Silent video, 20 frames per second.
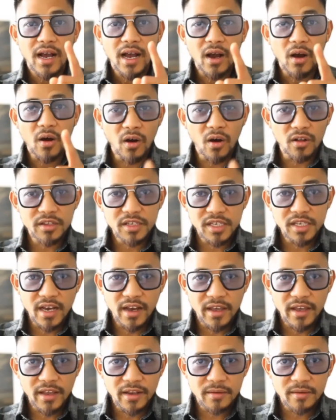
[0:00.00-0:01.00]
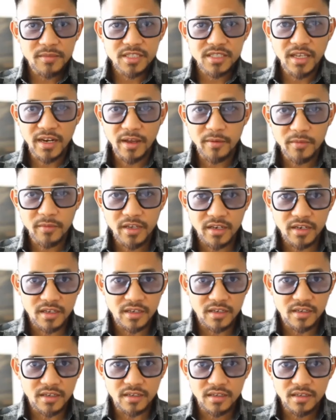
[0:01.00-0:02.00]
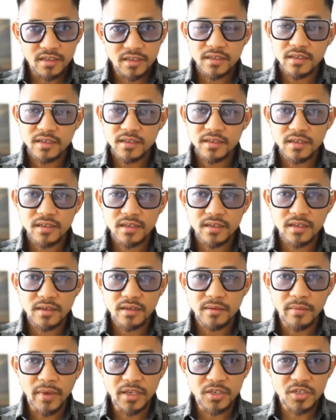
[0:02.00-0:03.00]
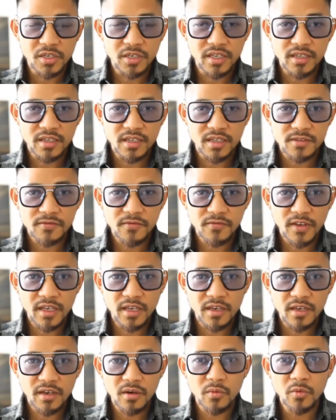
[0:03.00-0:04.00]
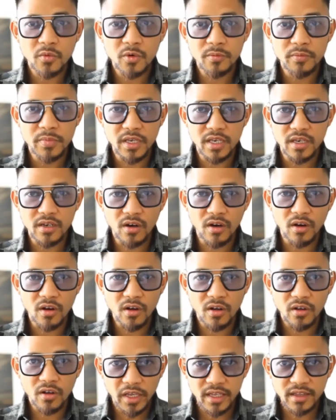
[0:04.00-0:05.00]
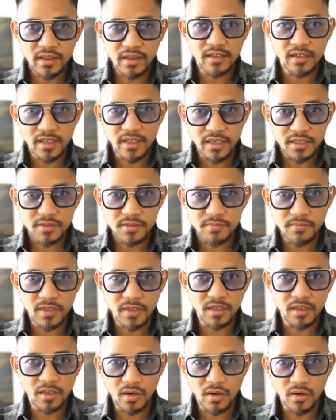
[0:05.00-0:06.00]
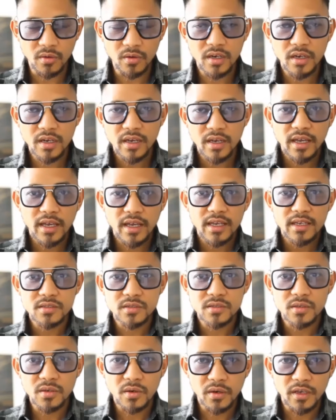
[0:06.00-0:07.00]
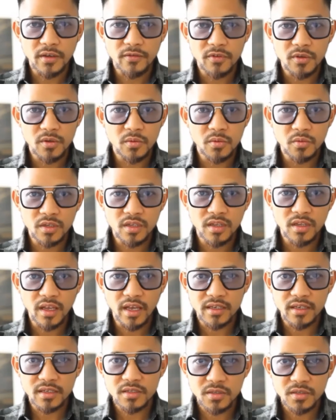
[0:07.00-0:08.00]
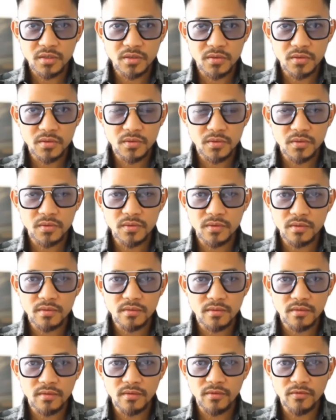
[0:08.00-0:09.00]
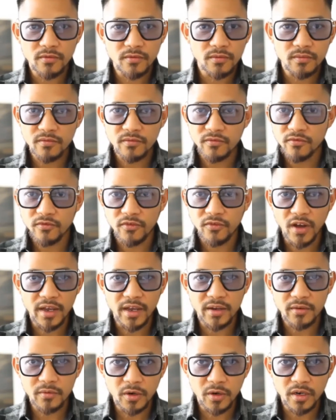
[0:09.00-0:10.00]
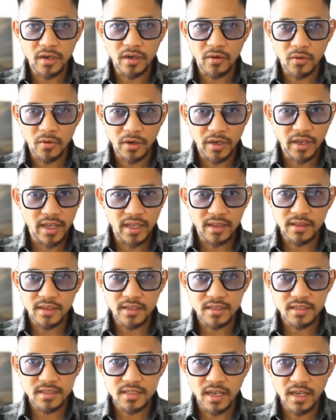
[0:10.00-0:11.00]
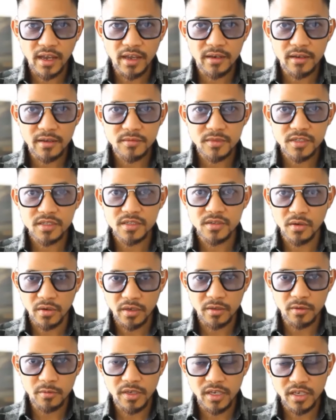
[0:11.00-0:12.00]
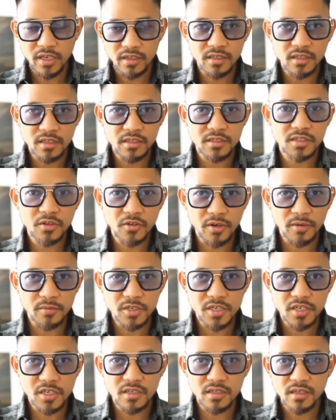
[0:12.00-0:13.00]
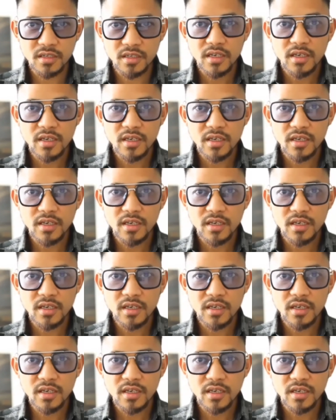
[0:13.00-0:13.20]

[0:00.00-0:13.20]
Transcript: all the items that I'm gonna mention in this video will be all in the links below. So if you would like to find where or get this items, so it'll be in the description,